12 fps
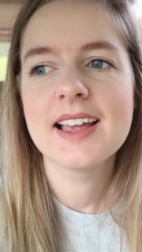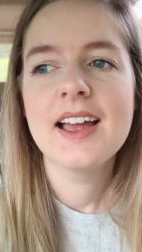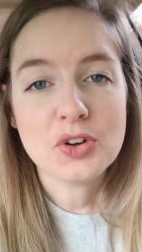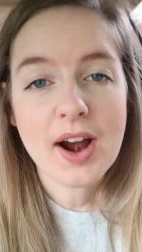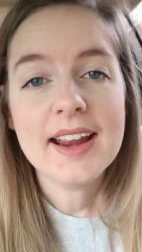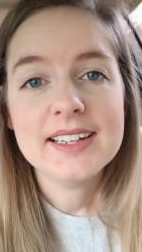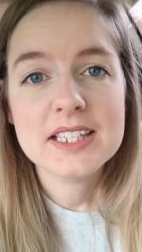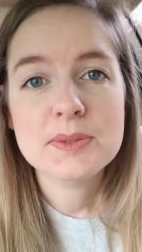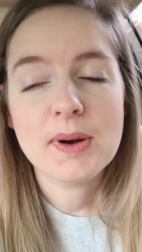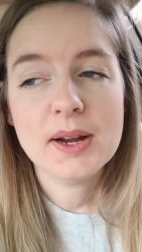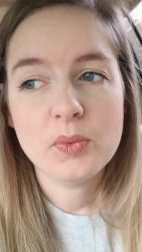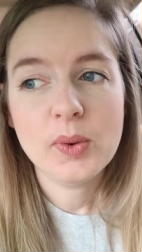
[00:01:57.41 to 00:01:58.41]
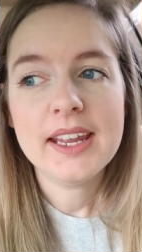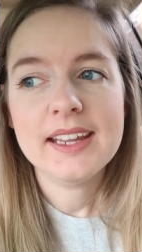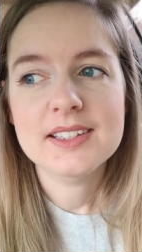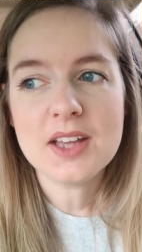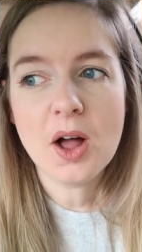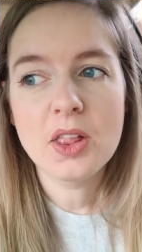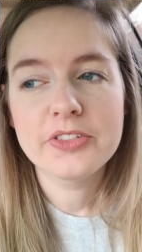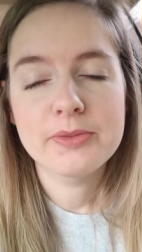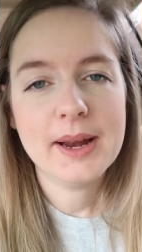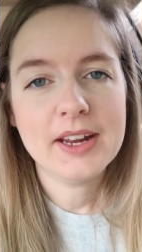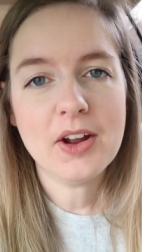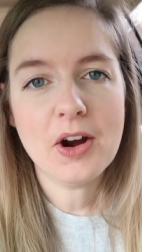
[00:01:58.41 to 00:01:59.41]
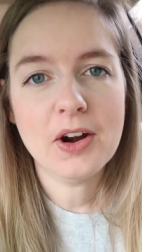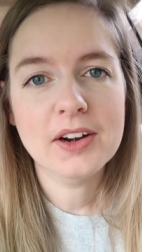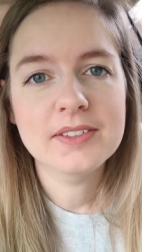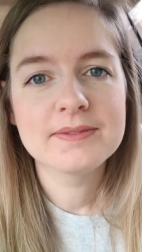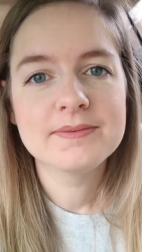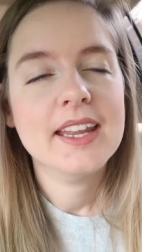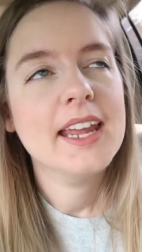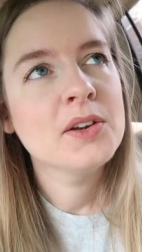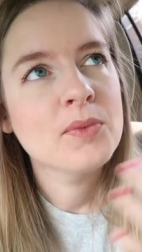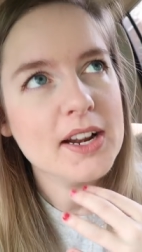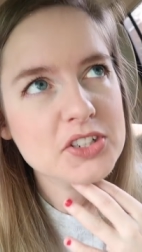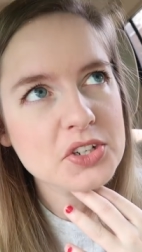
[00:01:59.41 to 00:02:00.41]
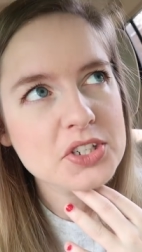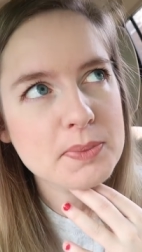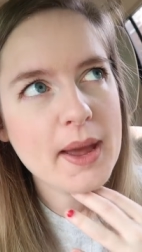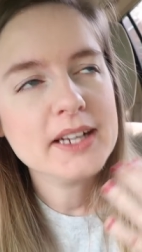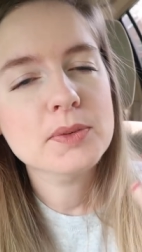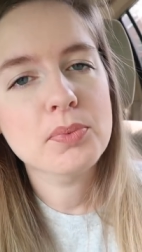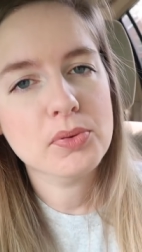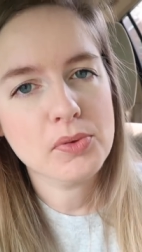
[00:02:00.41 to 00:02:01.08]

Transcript: trying to spread weeds all over my yard. In retrospect,